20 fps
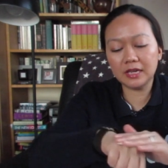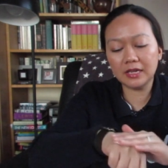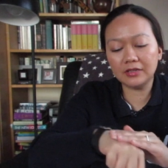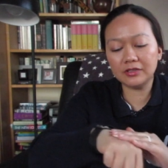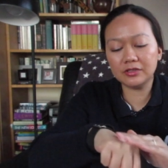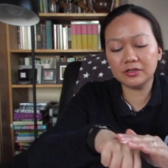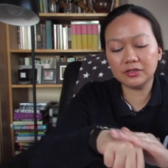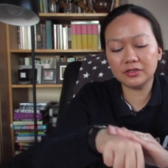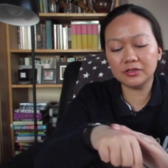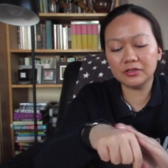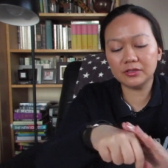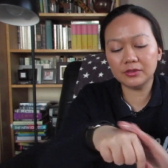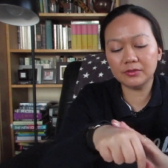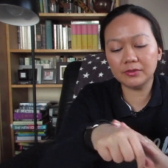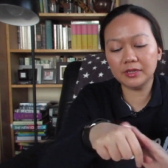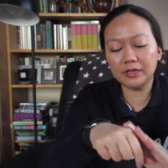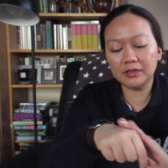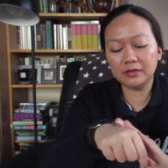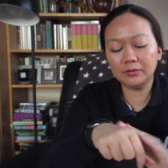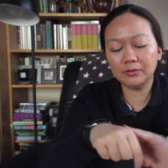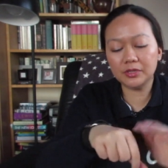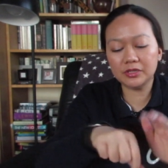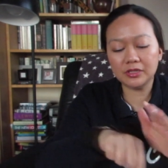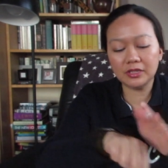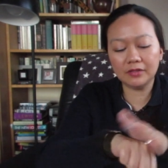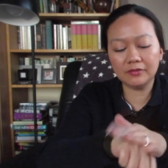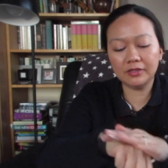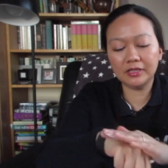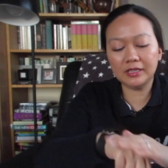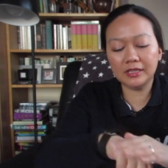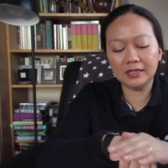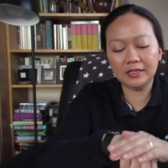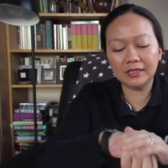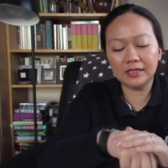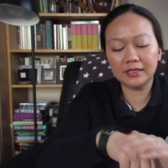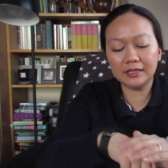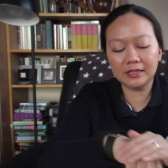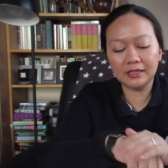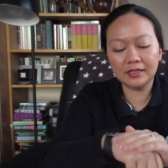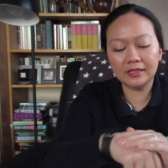texture to it, which I really
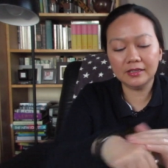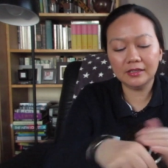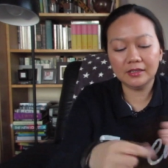like.